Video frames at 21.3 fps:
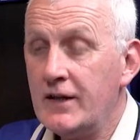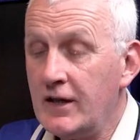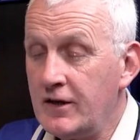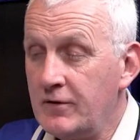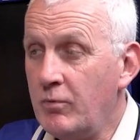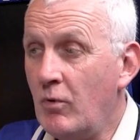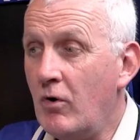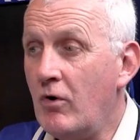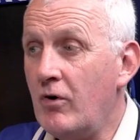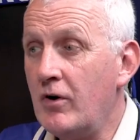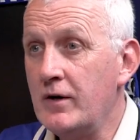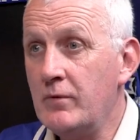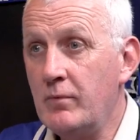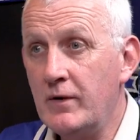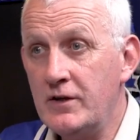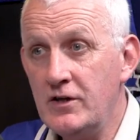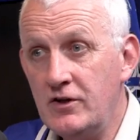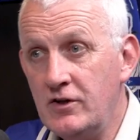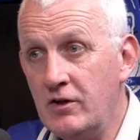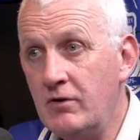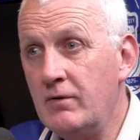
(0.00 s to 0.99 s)
That's why when
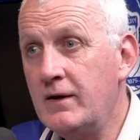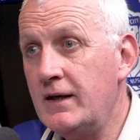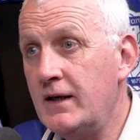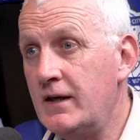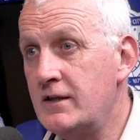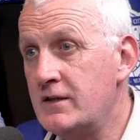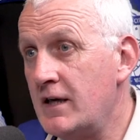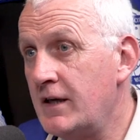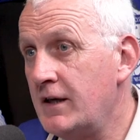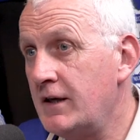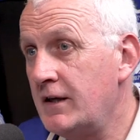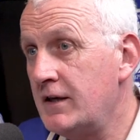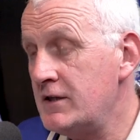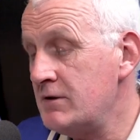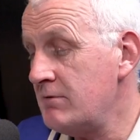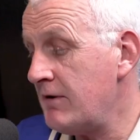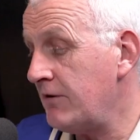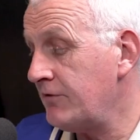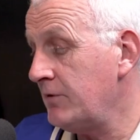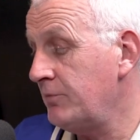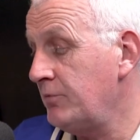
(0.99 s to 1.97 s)
you do get your chances, you
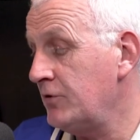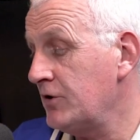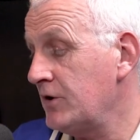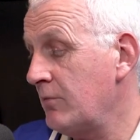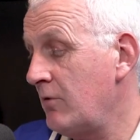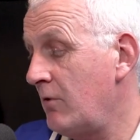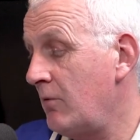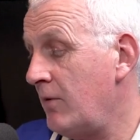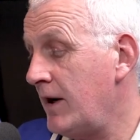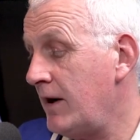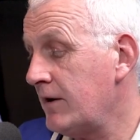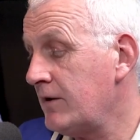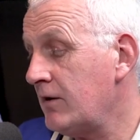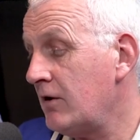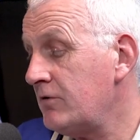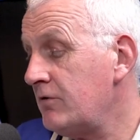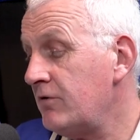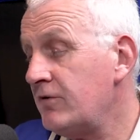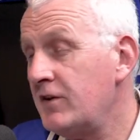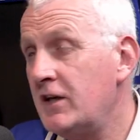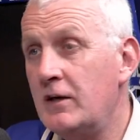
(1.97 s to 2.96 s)
have to put them away. I'd
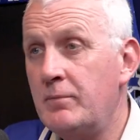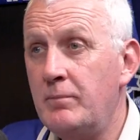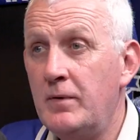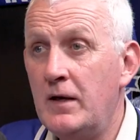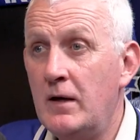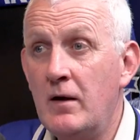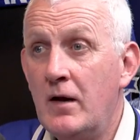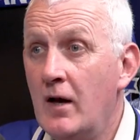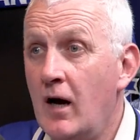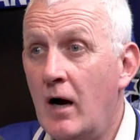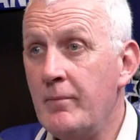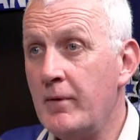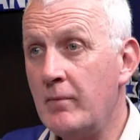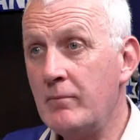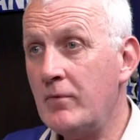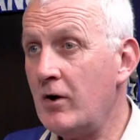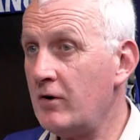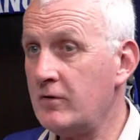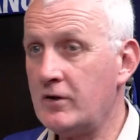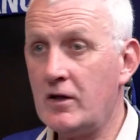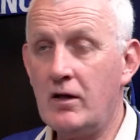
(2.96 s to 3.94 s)
like to have seen us be. I'm
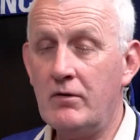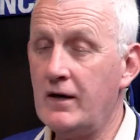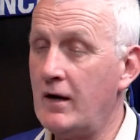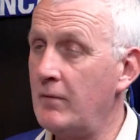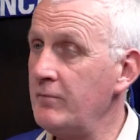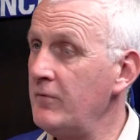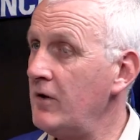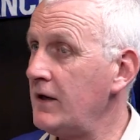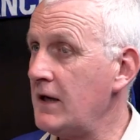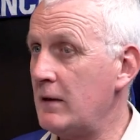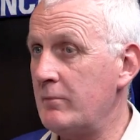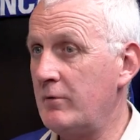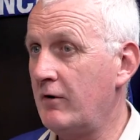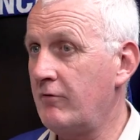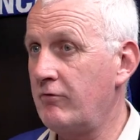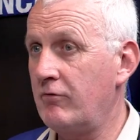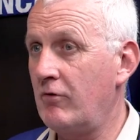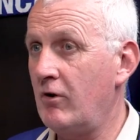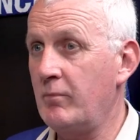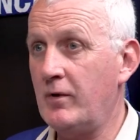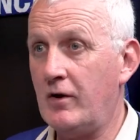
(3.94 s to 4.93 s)
not getting me
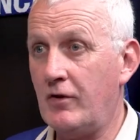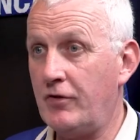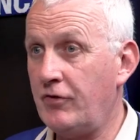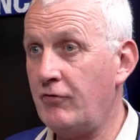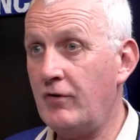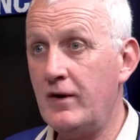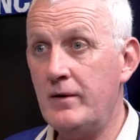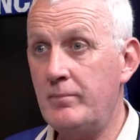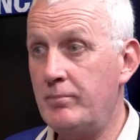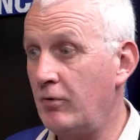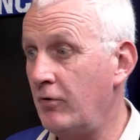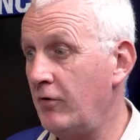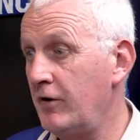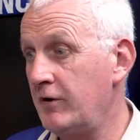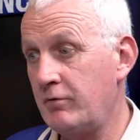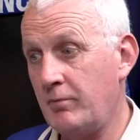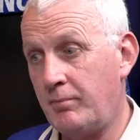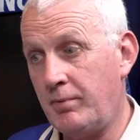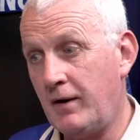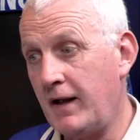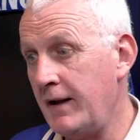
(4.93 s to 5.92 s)
wrong. We've got 3 points.
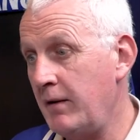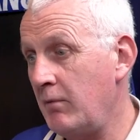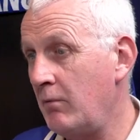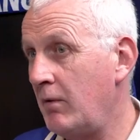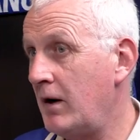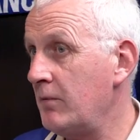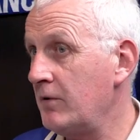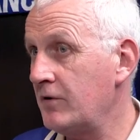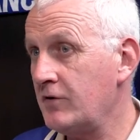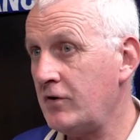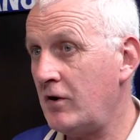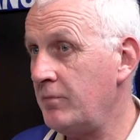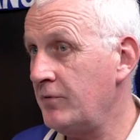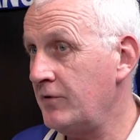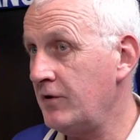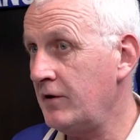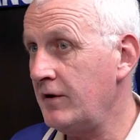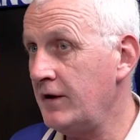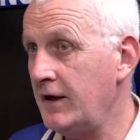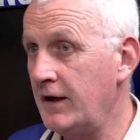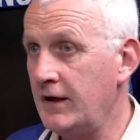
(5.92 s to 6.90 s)
We're playing well. We're top of
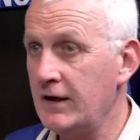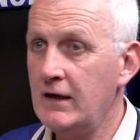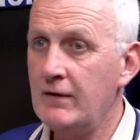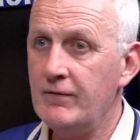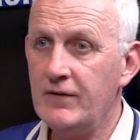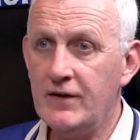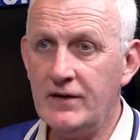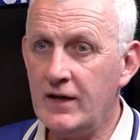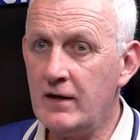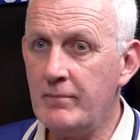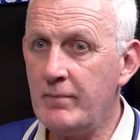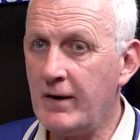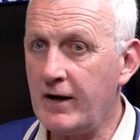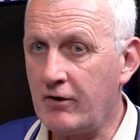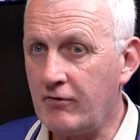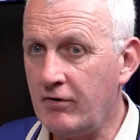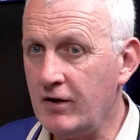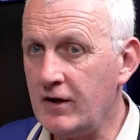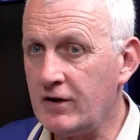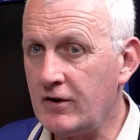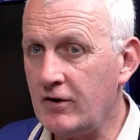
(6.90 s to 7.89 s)
the league. This ain't about
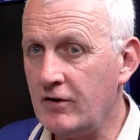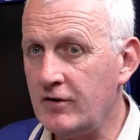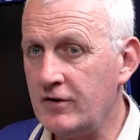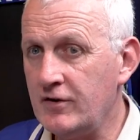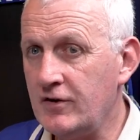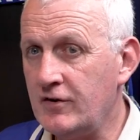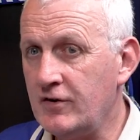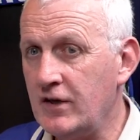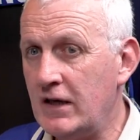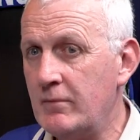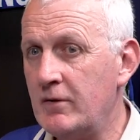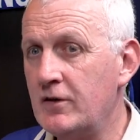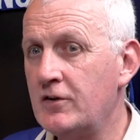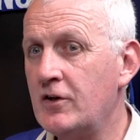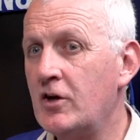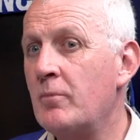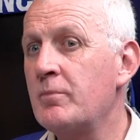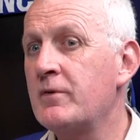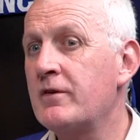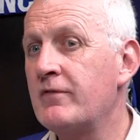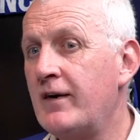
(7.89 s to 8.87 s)
criticising the team. It's an
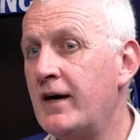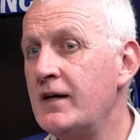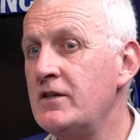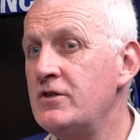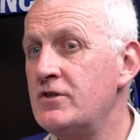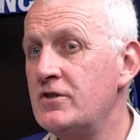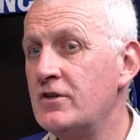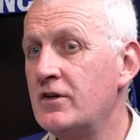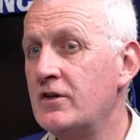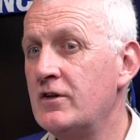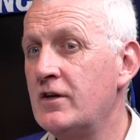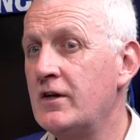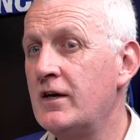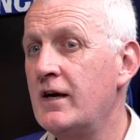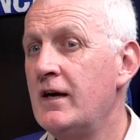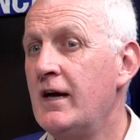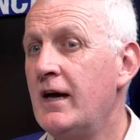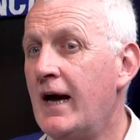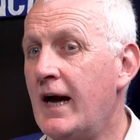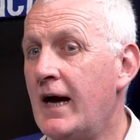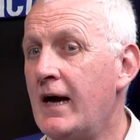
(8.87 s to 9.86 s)
observation that
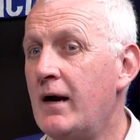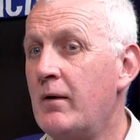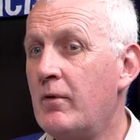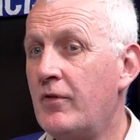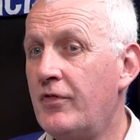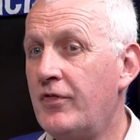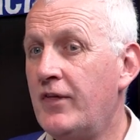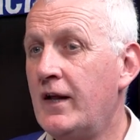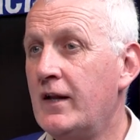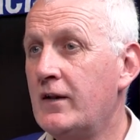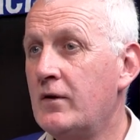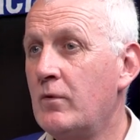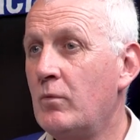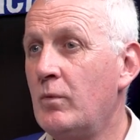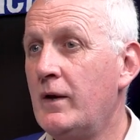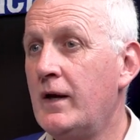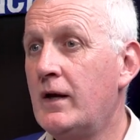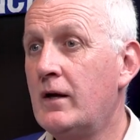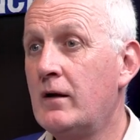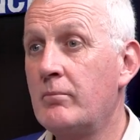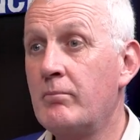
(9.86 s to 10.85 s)
how I think that
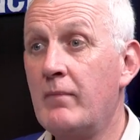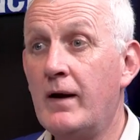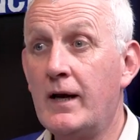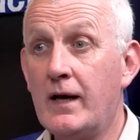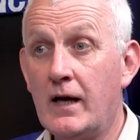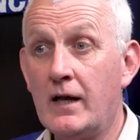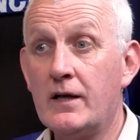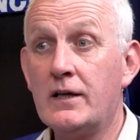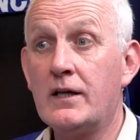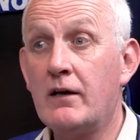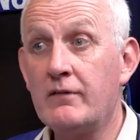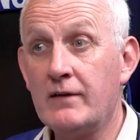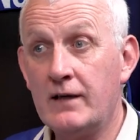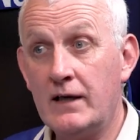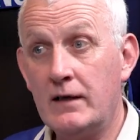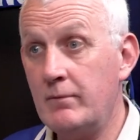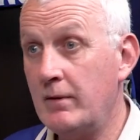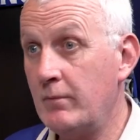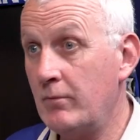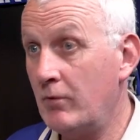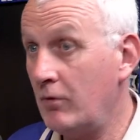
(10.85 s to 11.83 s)
we could make ourselves a
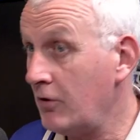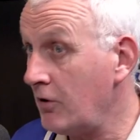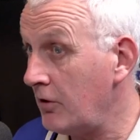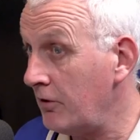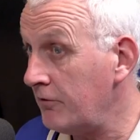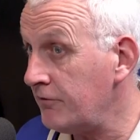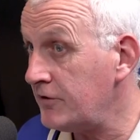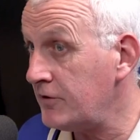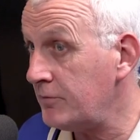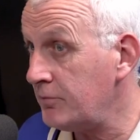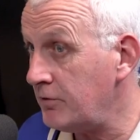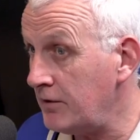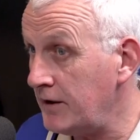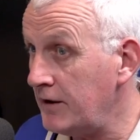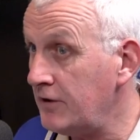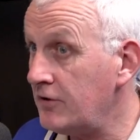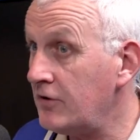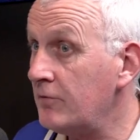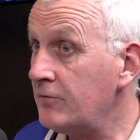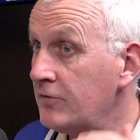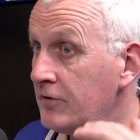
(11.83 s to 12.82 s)
little bit more comfortable
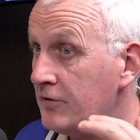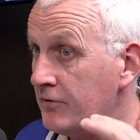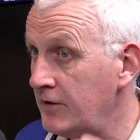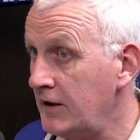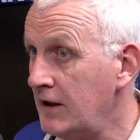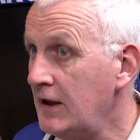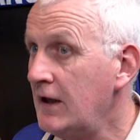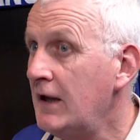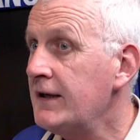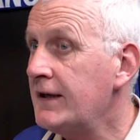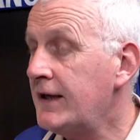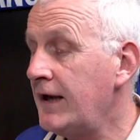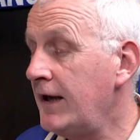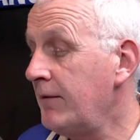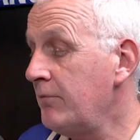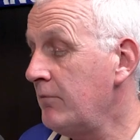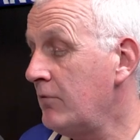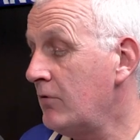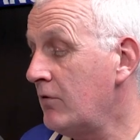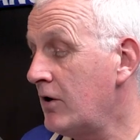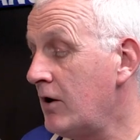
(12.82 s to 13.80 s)
in terms of
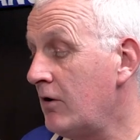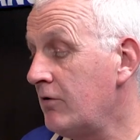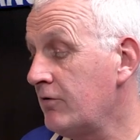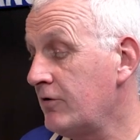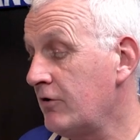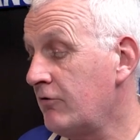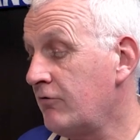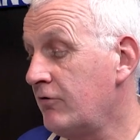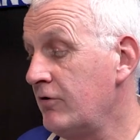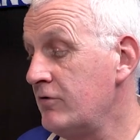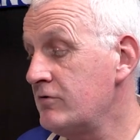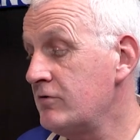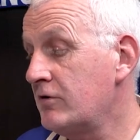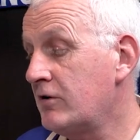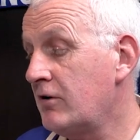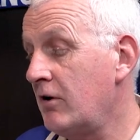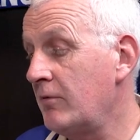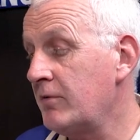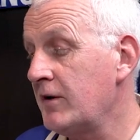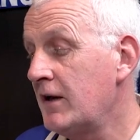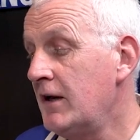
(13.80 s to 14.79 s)
getting more goals at crucial
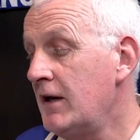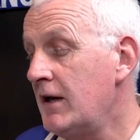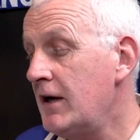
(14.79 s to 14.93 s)
times.